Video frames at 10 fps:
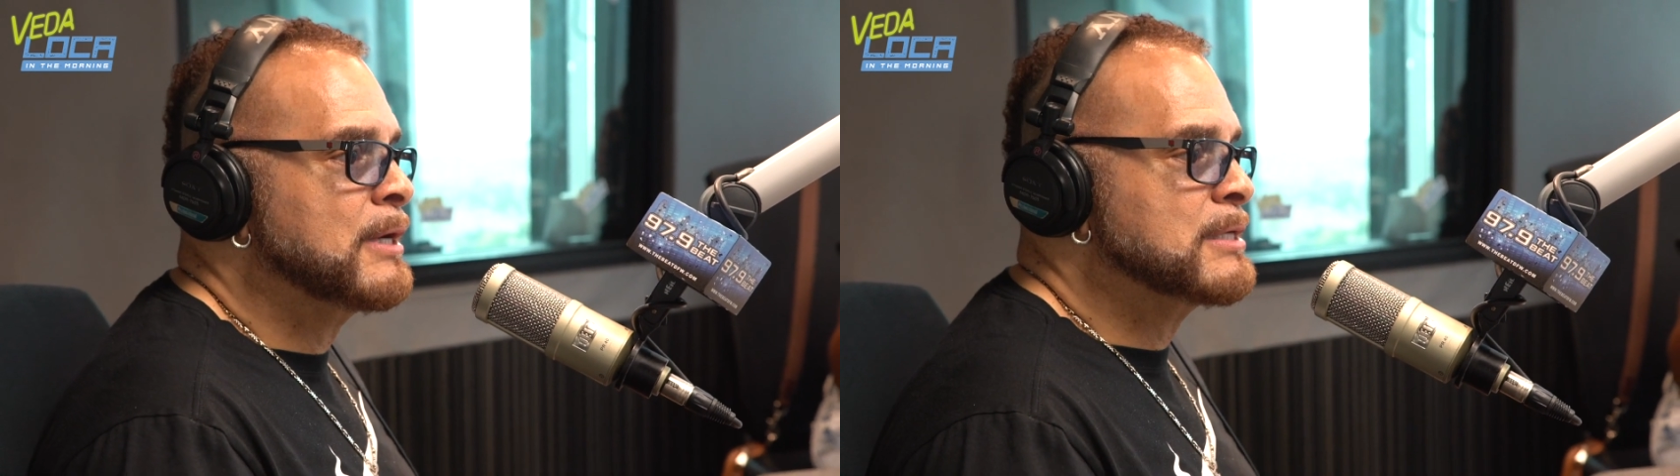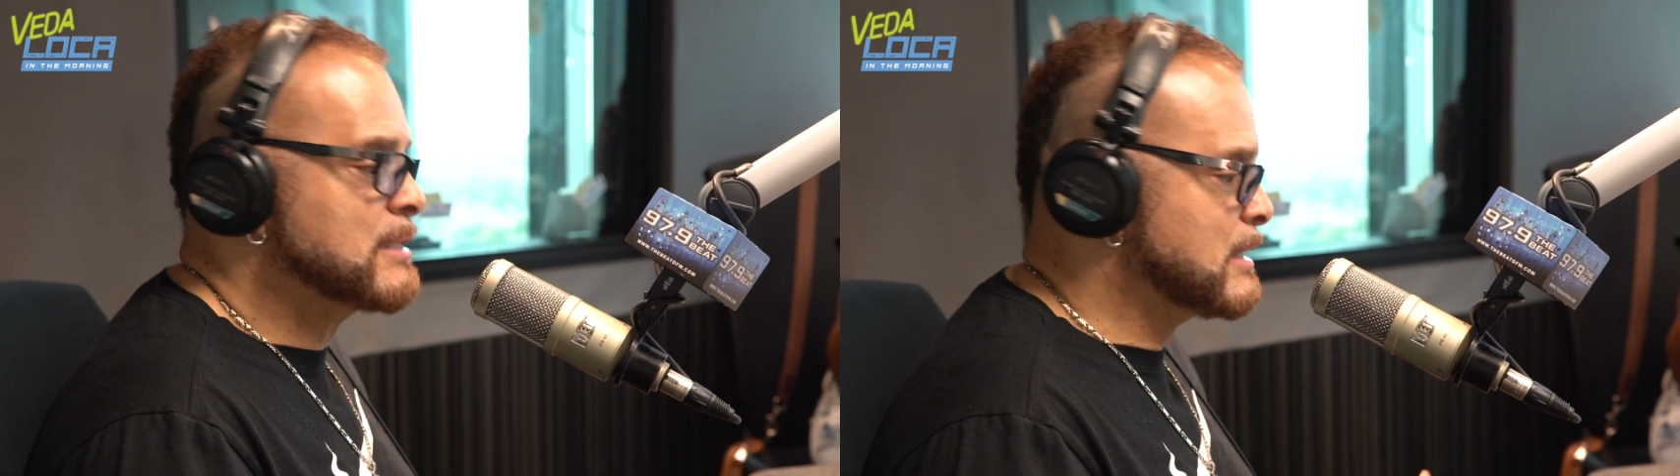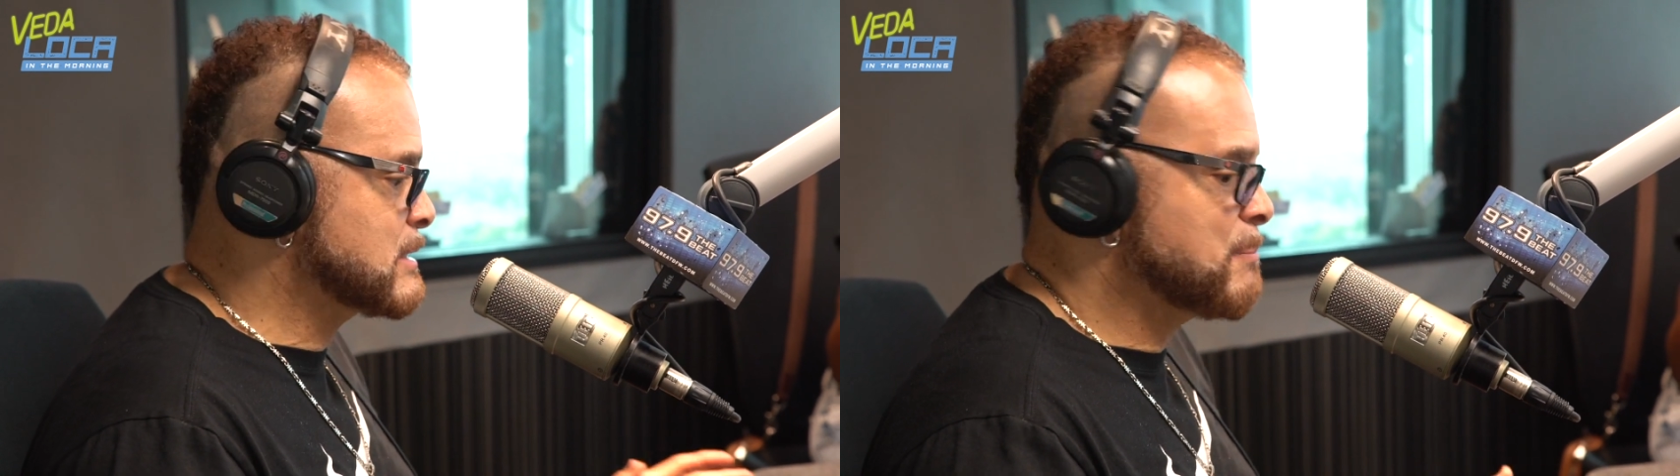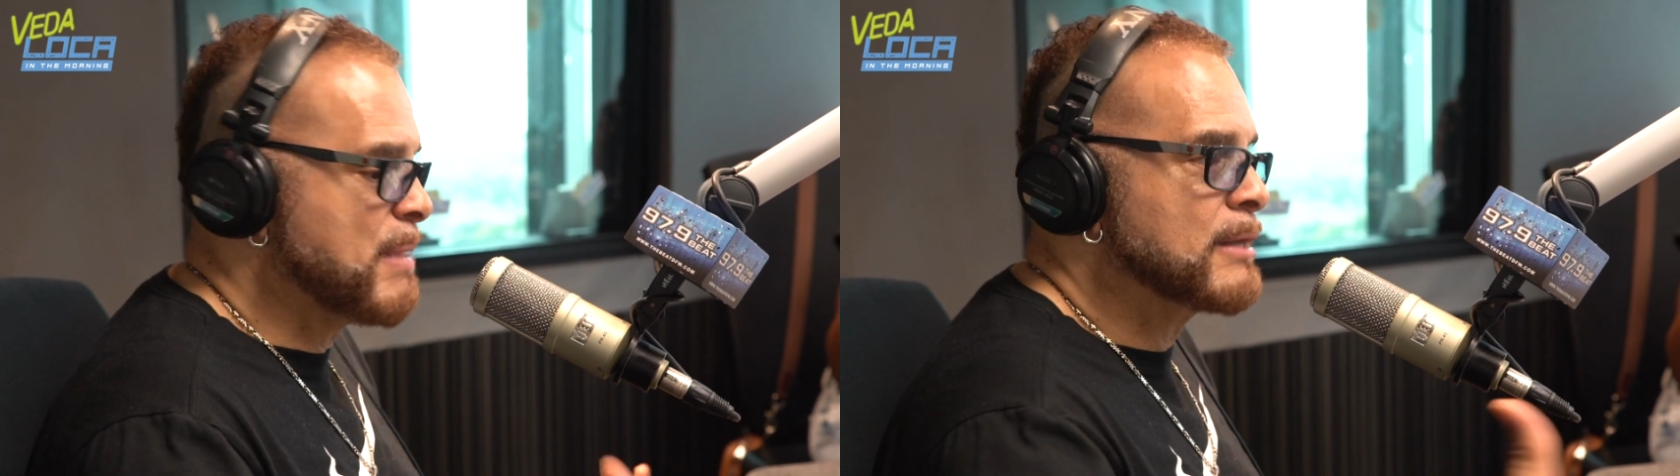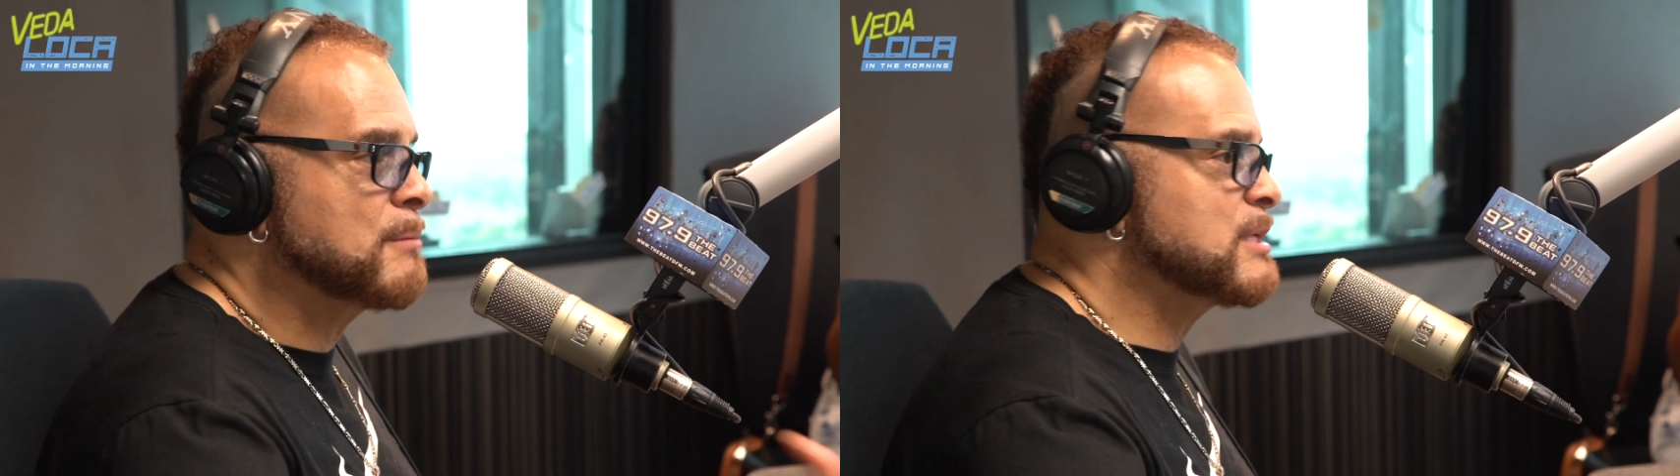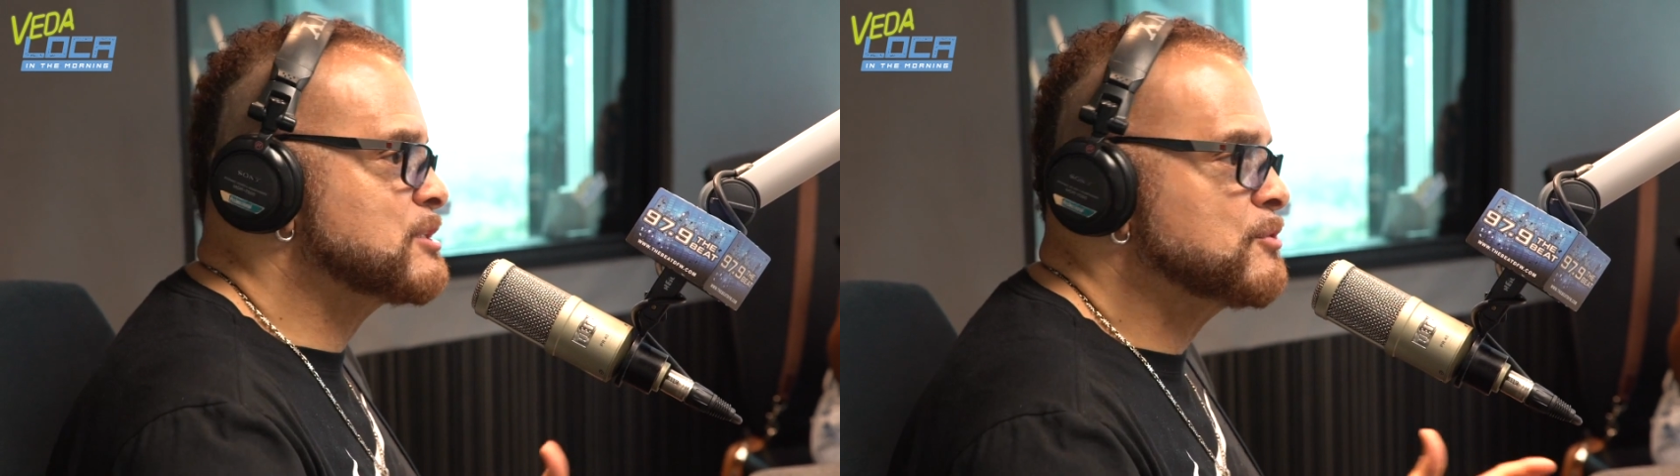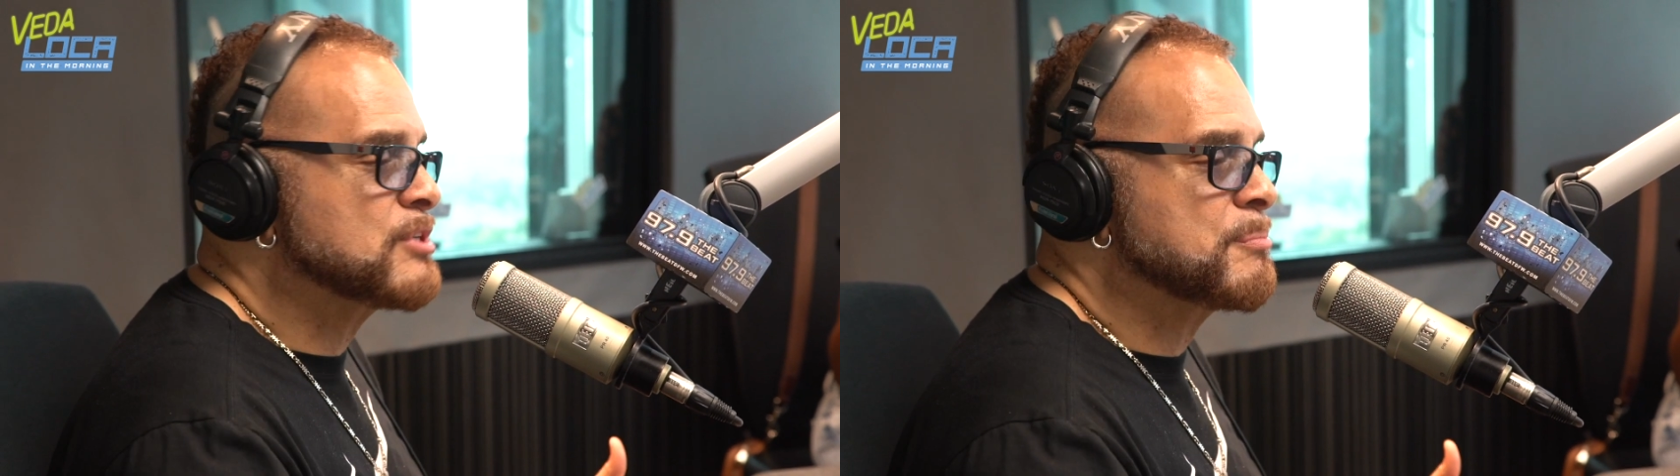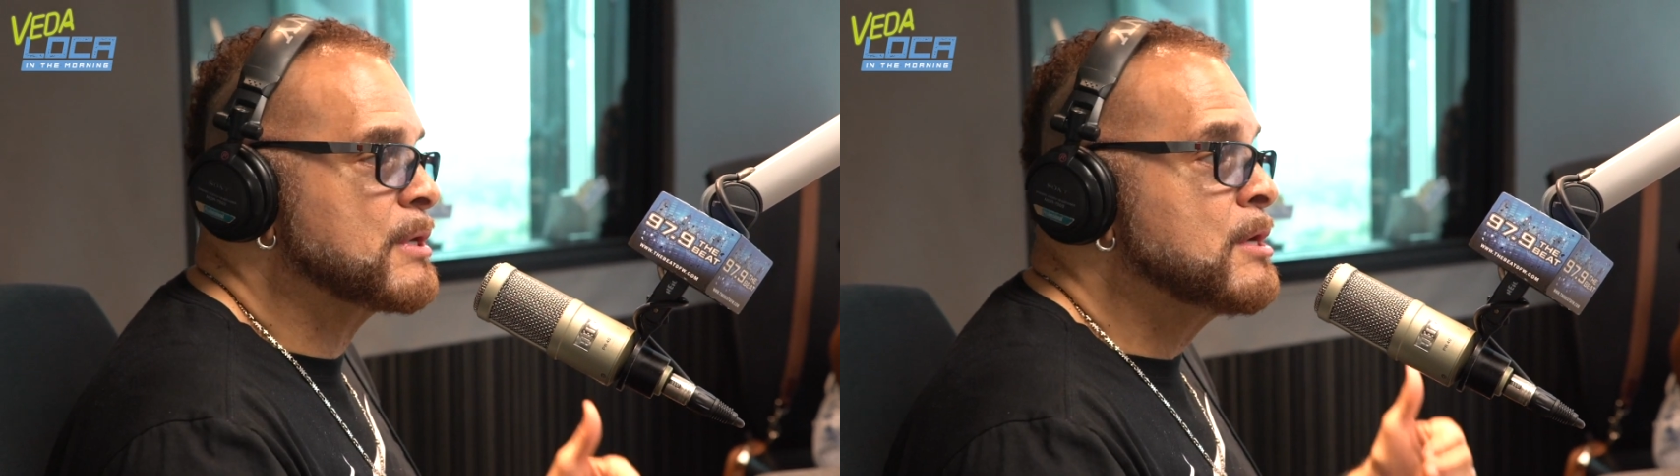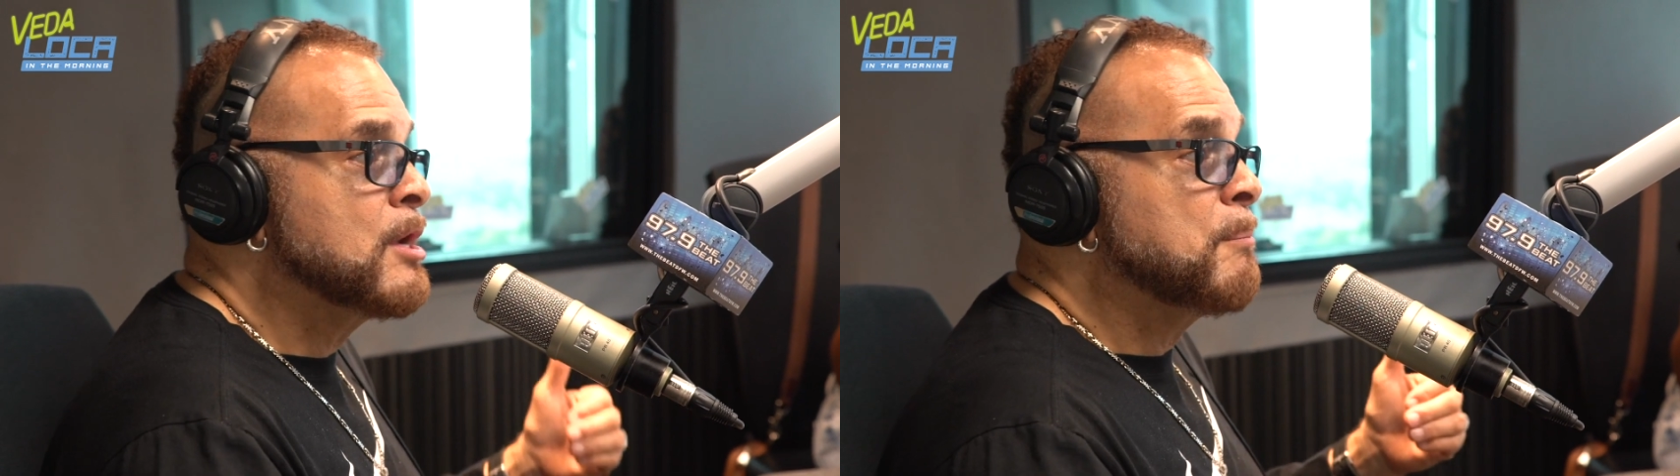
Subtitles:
I said, let's get back in the business, do something.